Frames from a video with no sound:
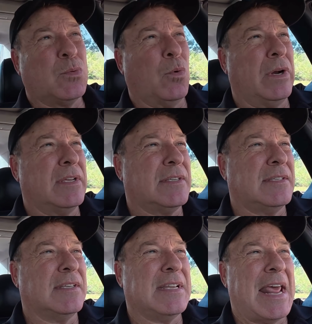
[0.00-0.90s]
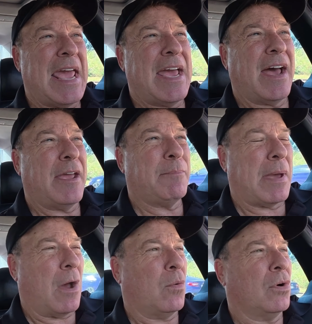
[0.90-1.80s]
warnings. This is an
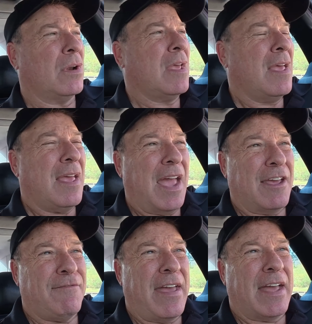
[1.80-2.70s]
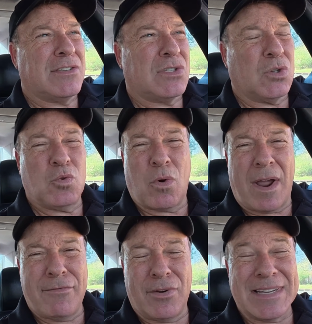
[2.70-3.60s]
AI-powered advanced
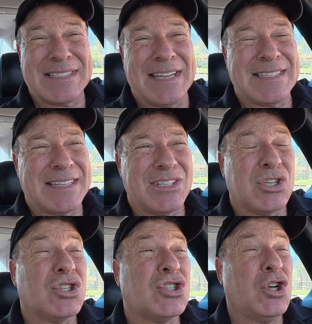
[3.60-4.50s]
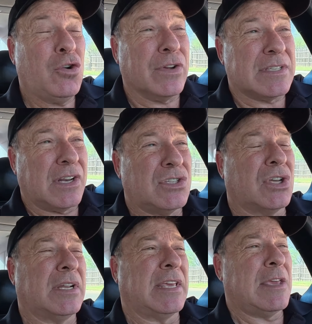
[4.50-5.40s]
driver assistance service, and it's
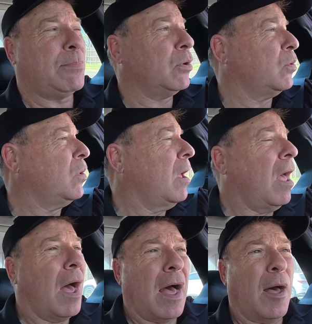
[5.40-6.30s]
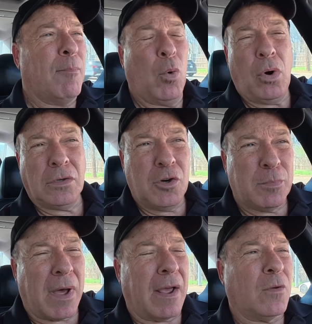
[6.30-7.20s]
going to keep you more alert
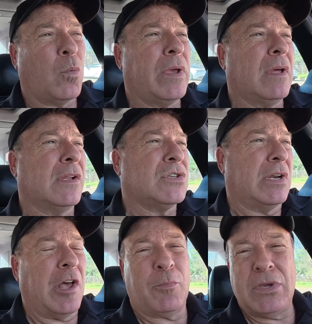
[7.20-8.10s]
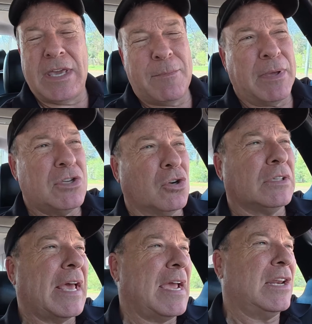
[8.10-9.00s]
behind the wheel. It's going to help you keep in your
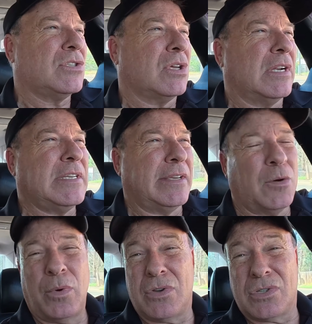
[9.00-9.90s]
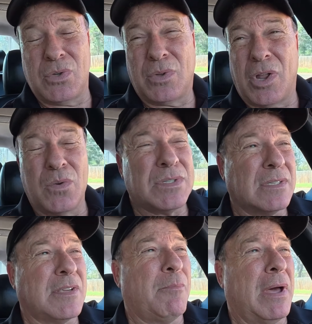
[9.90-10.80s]
lane. It's going to tell you when you're too close to
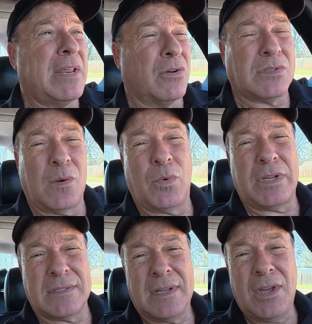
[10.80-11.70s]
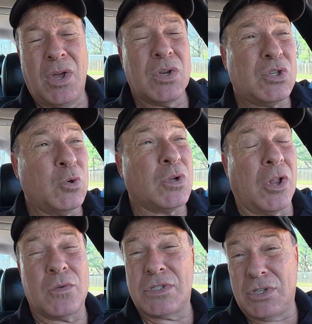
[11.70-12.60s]
somebody or someone is too
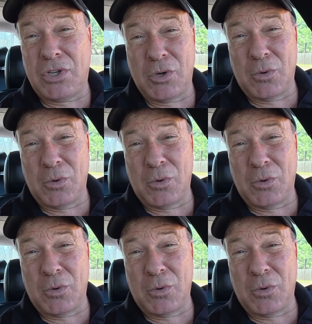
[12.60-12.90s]
close to you.